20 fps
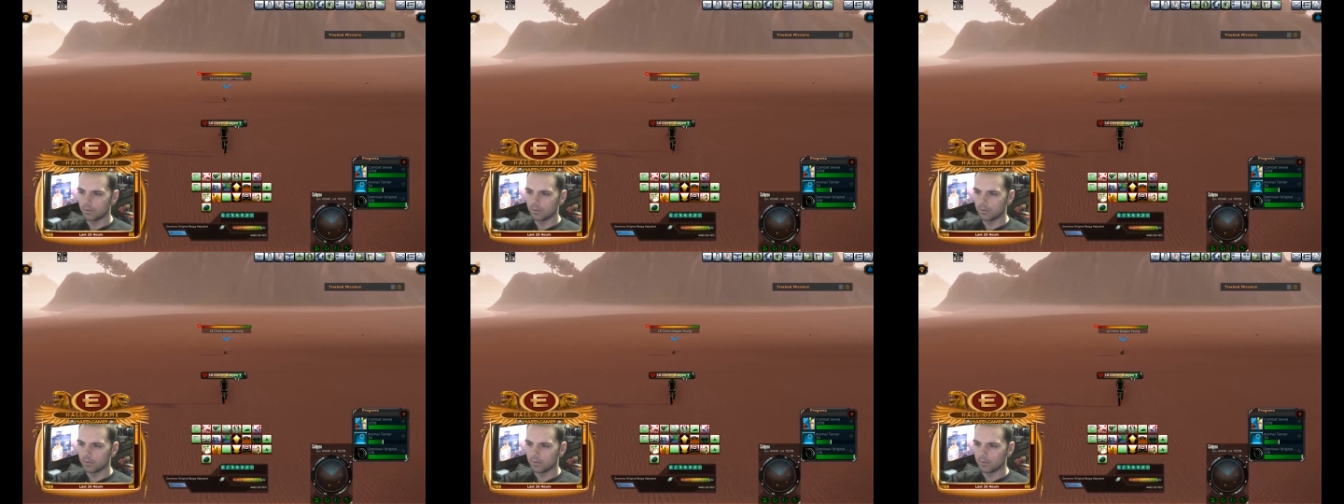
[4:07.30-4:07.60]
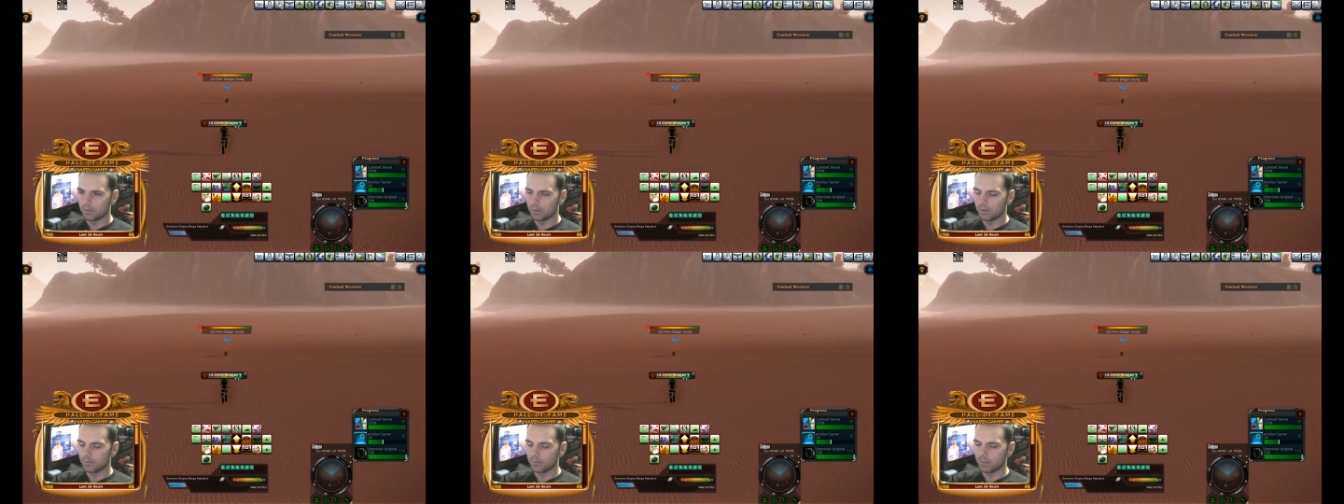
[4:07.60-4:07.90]

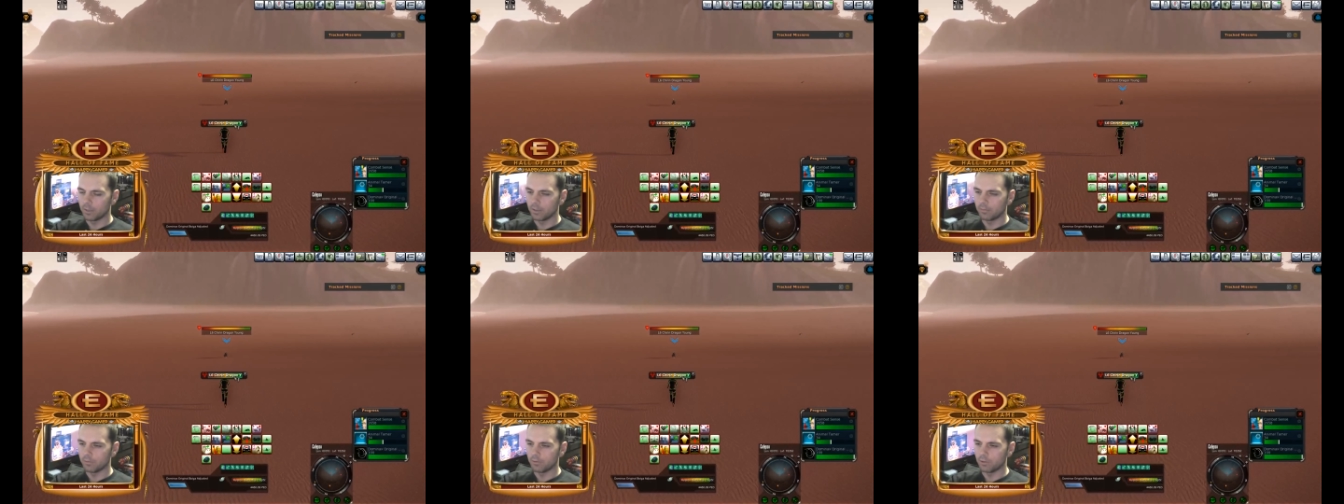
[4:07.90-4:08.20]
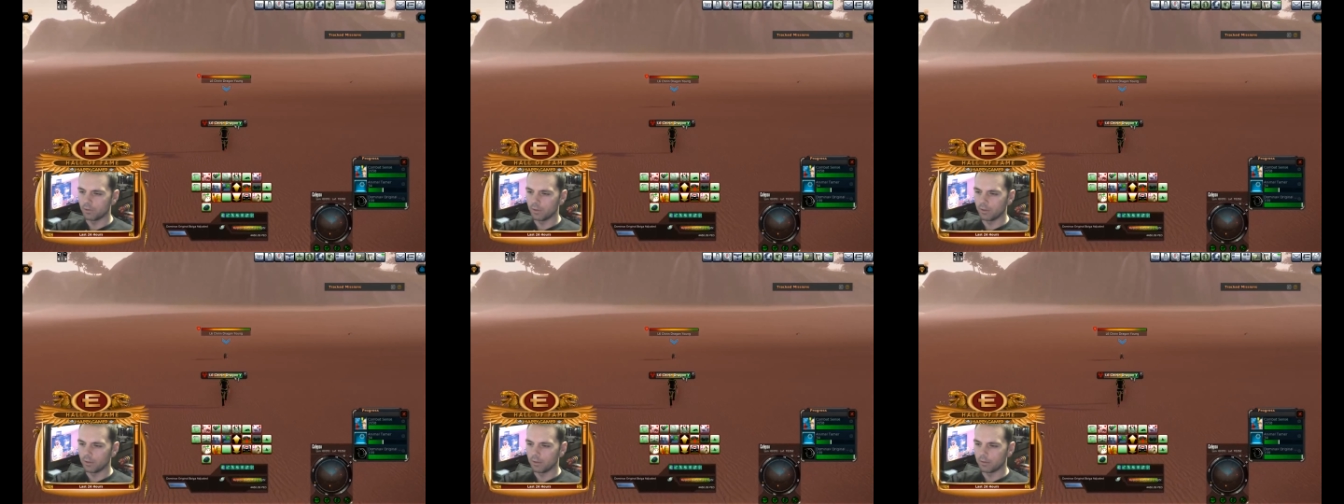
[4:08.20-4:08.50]
The other one gives
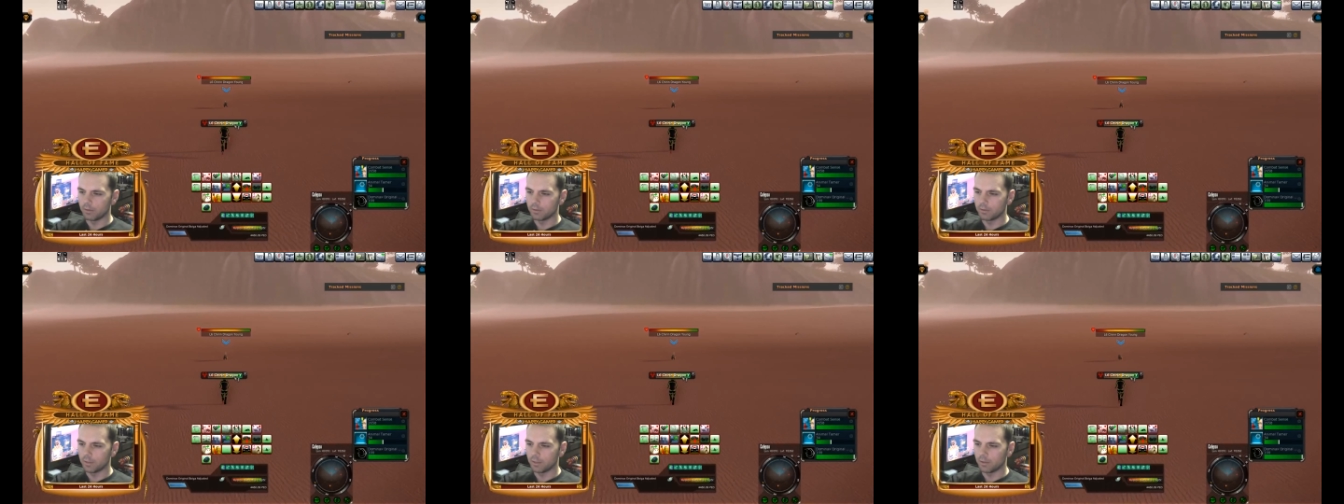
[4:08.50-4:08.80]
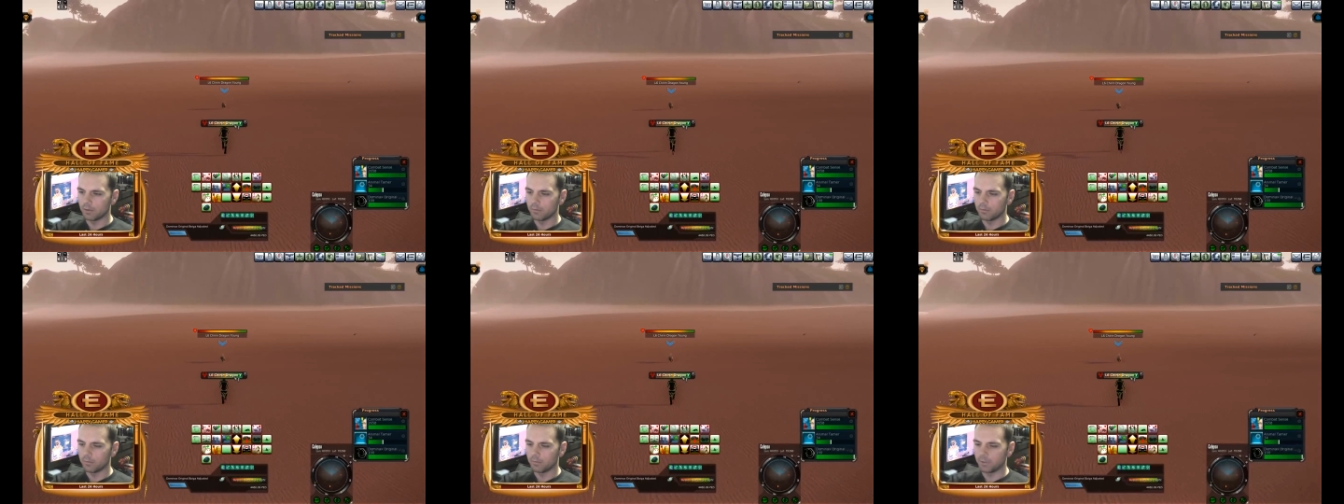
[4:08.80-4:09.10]
you like 10
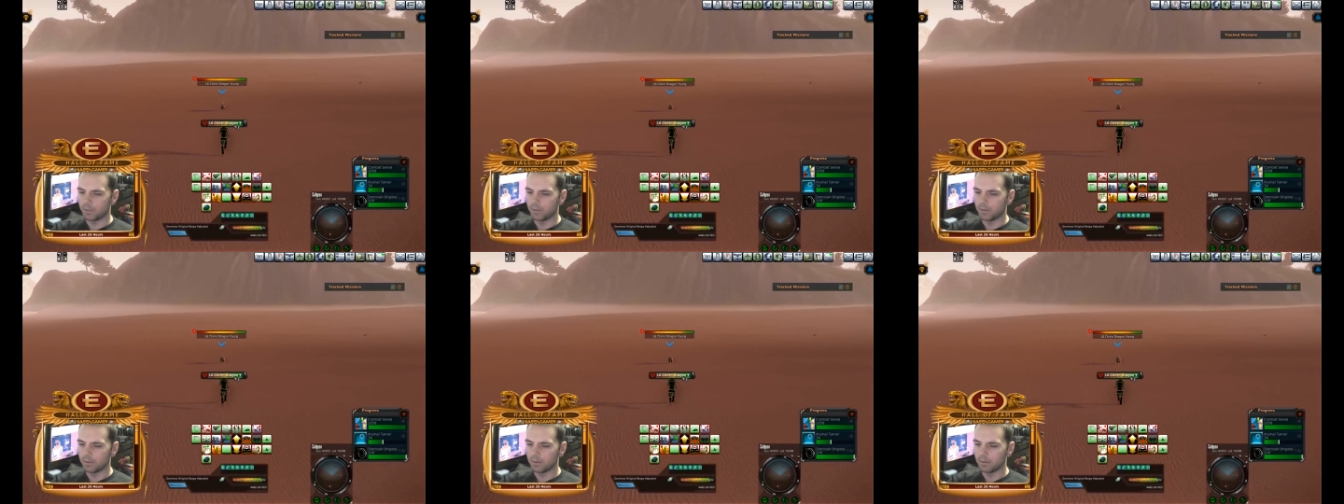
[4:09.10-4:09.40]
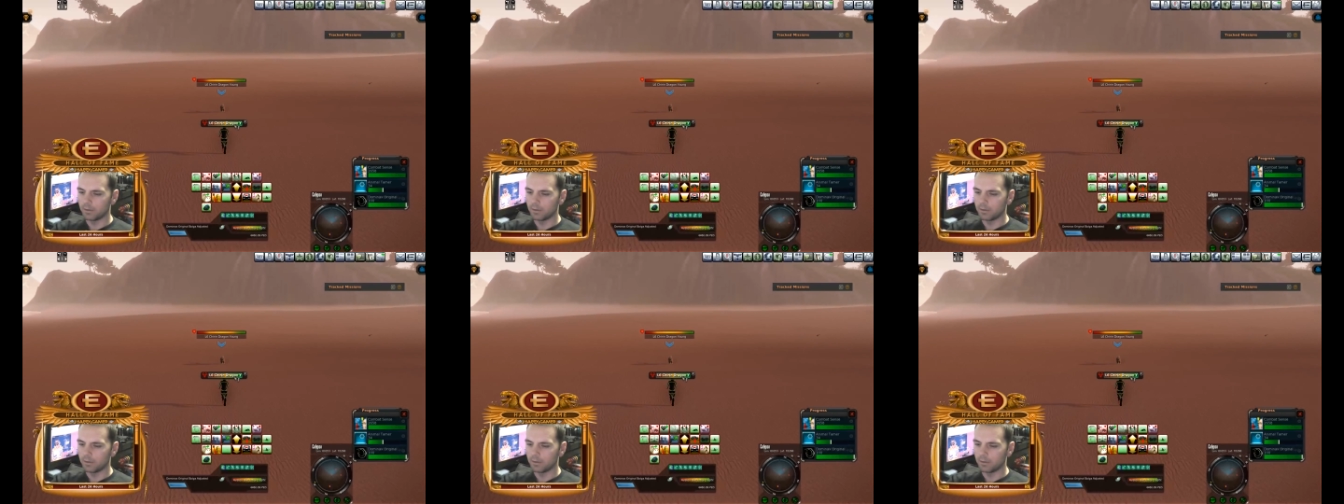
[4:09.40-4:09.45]
or 15.